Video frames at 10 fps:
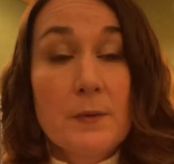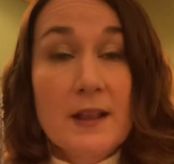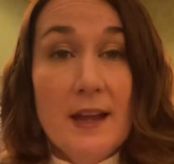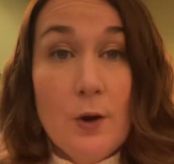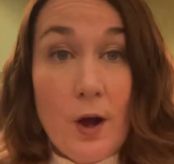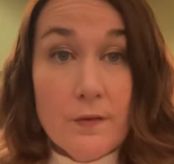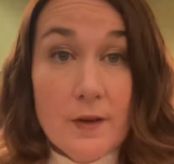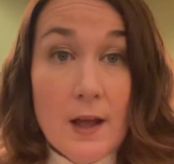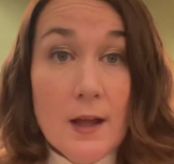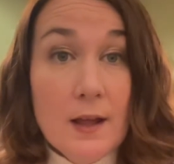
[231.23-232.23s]
ring light off.
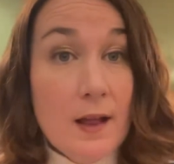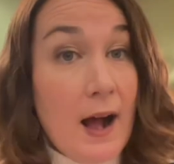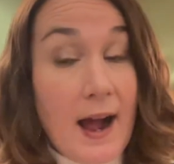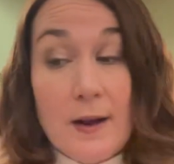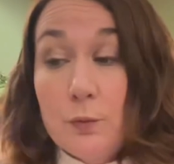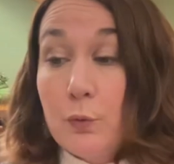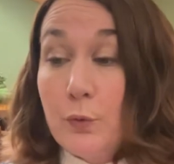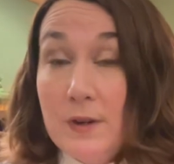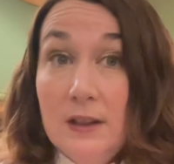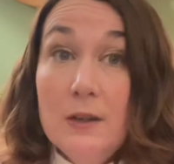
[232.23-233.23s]
I
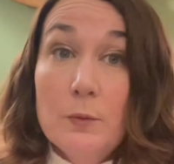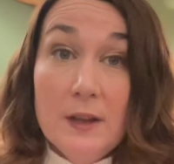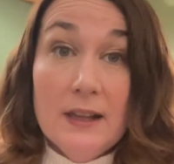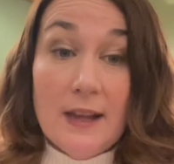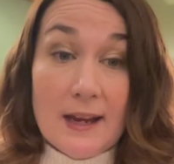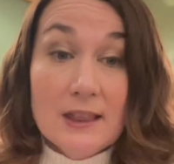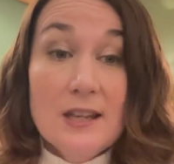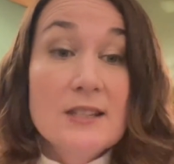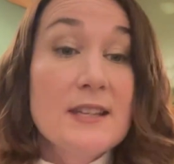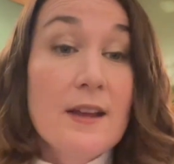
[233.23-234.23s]
really, really like
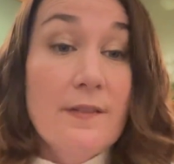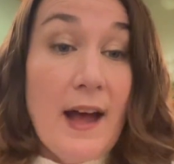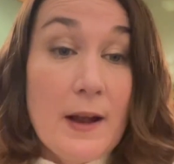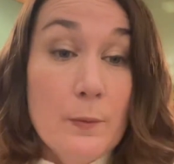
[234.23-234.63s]
this. If I